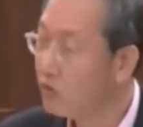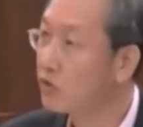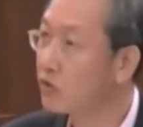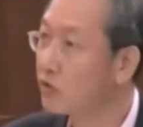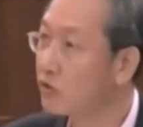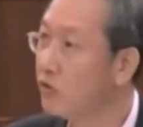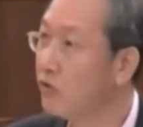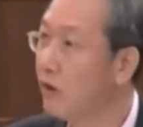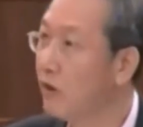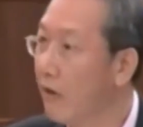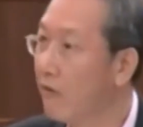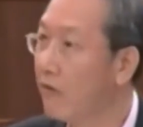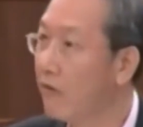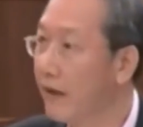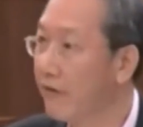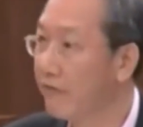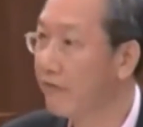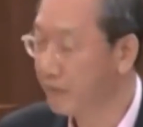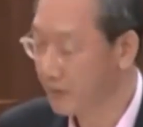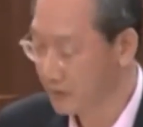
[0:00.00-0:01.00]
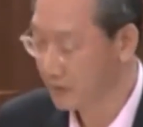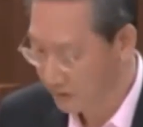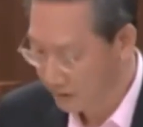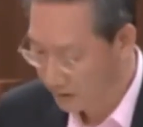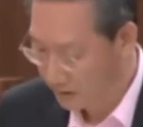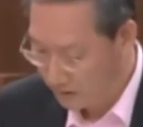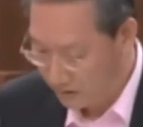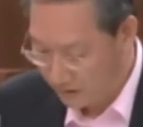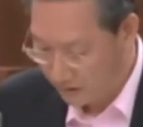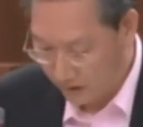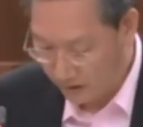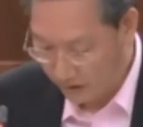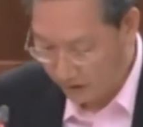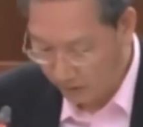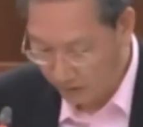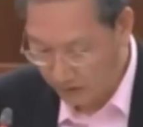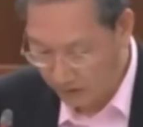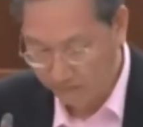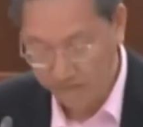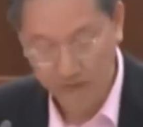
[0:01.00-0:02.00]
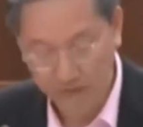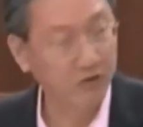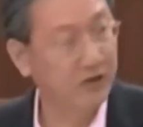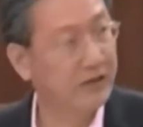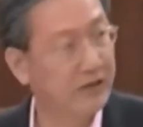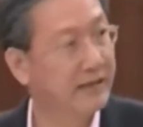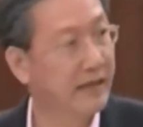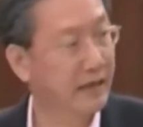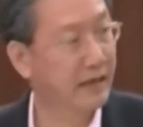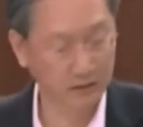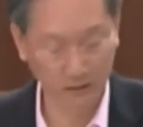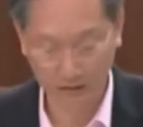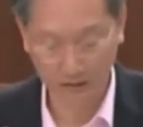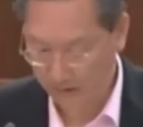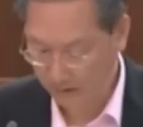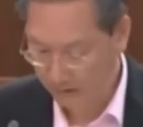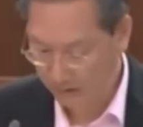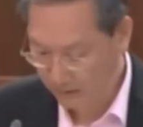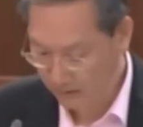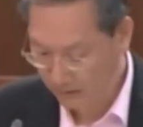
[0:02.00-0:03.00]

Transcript: through our efforts across various sectors.